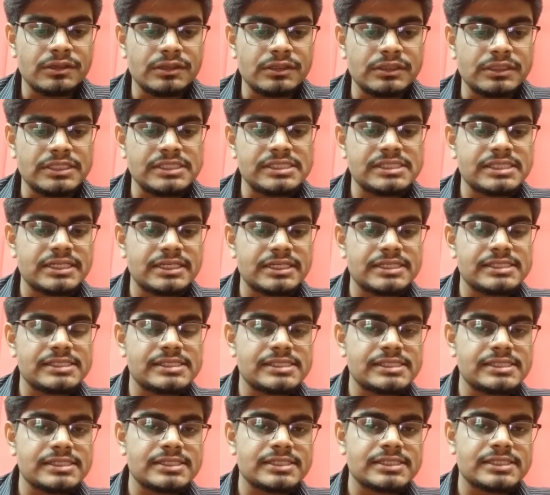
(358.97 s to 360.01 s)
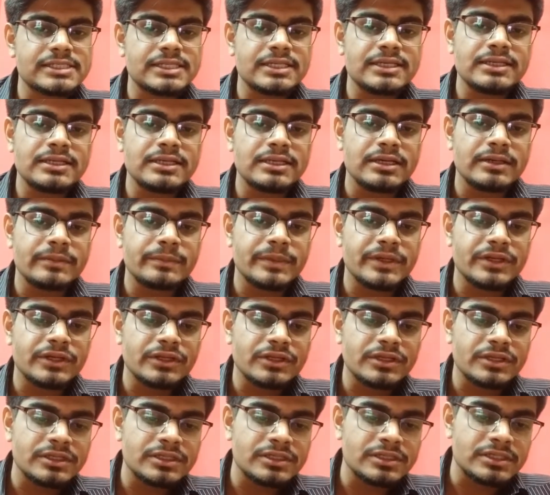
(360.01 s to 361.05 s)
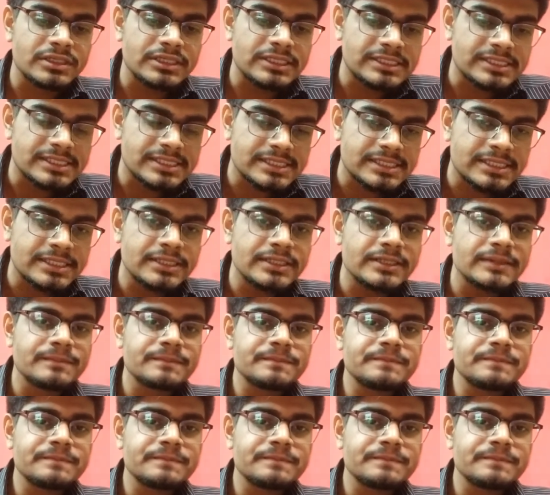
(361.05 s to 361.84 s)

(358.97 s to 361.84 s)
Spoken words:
These sentences tell a particular incident.